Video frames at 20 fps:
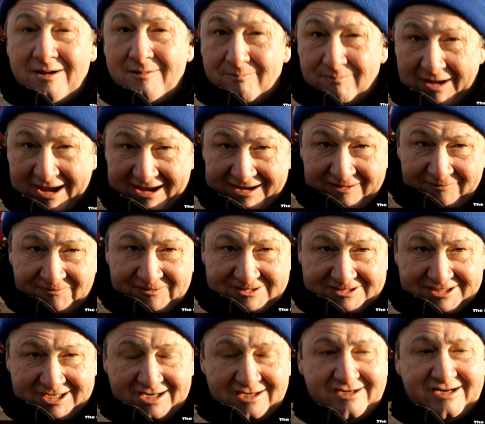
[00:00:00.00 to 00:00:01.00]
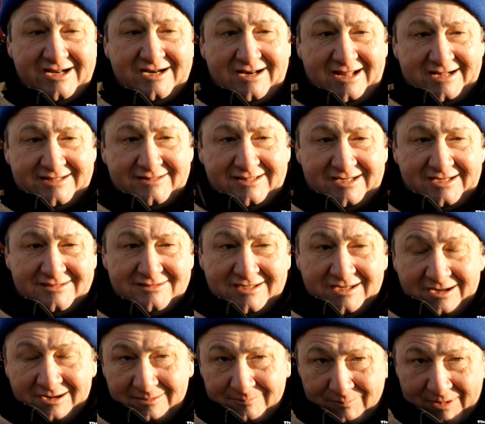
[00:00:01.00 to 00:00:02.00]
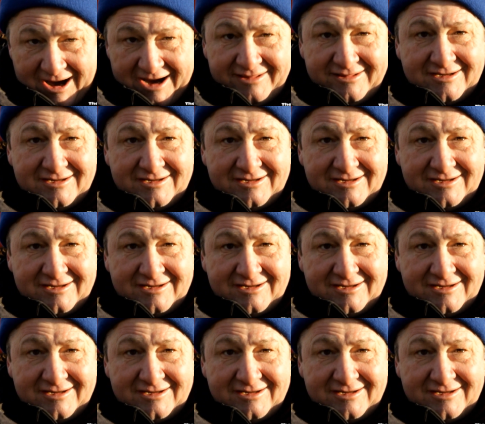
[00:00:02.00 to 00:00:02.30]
buy a facility like this, buy the